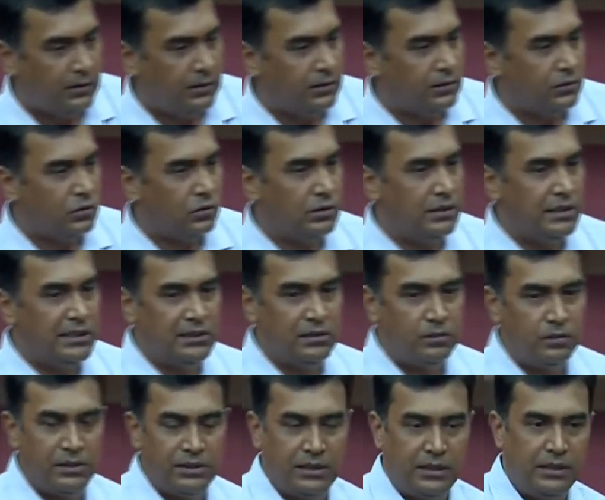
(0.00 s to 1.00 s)
So, these
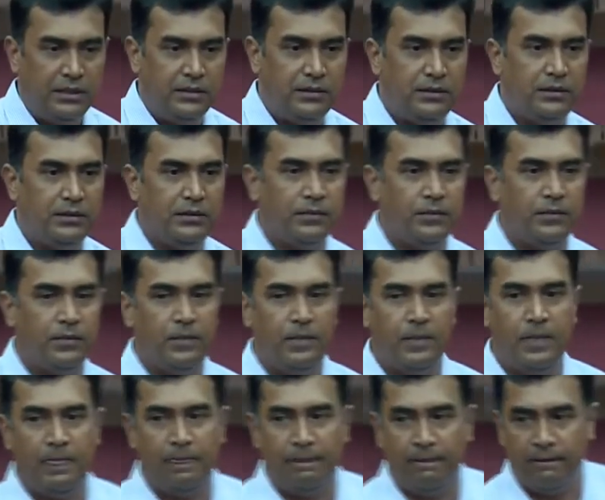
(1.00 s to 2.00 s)
machines
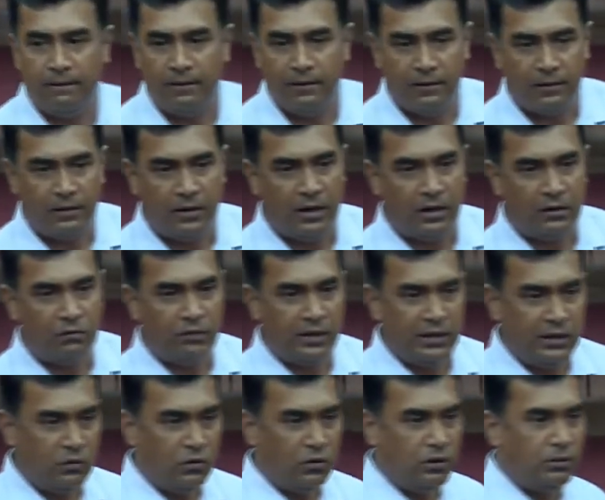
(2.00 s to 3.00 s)
are very
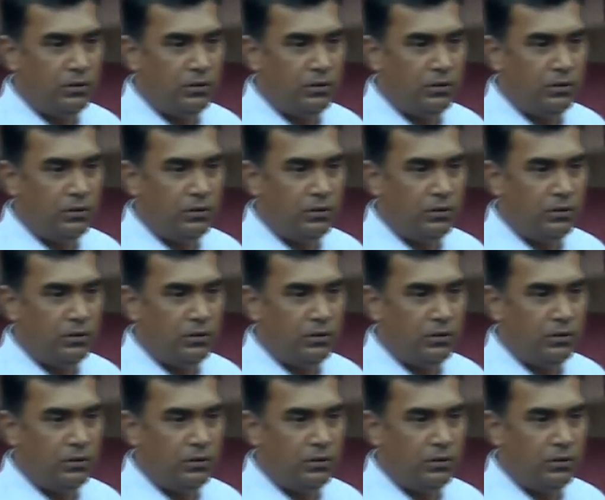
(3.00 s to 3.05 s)
good